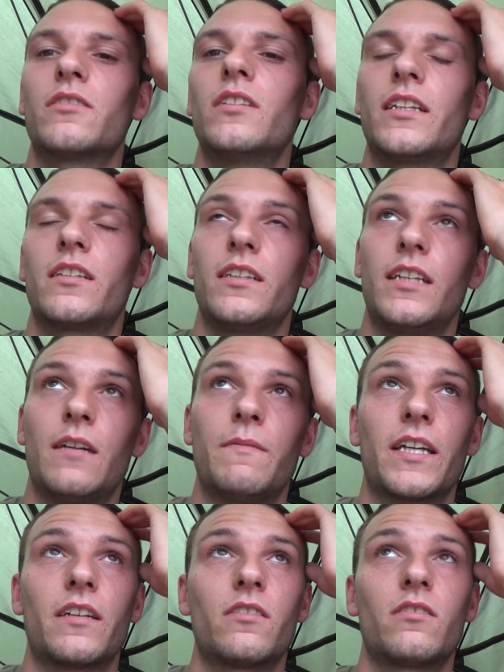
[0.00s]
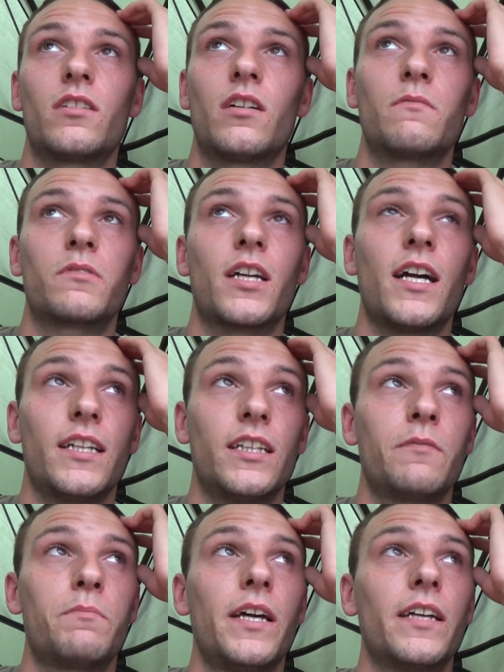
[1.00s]
listening out, making sure no one was going in
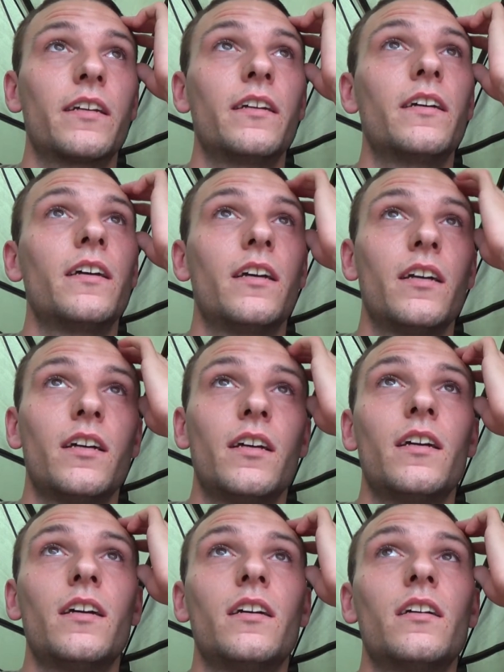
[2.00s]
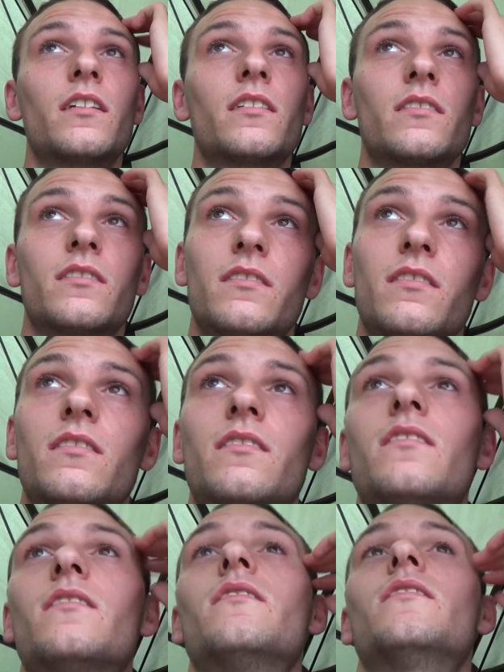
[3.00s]
his peg,
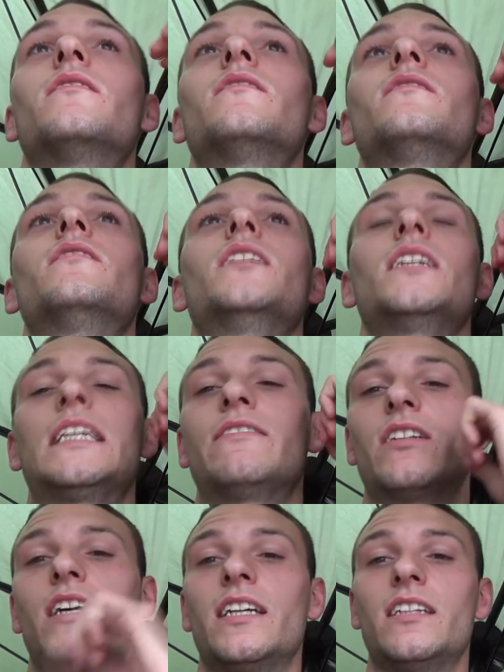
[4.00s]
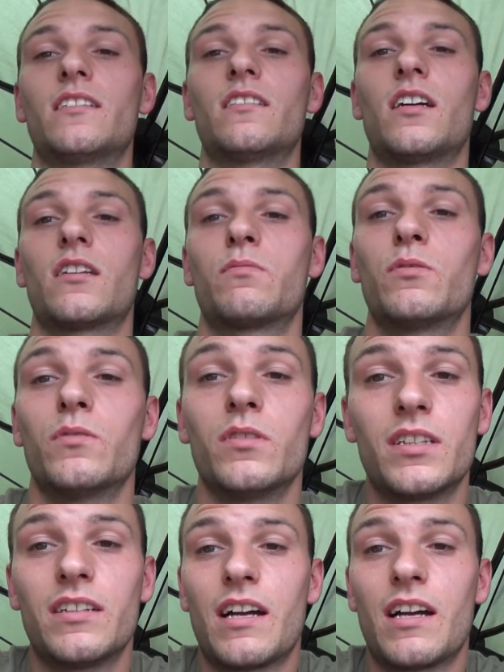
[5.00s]
because even though it is a nice water, there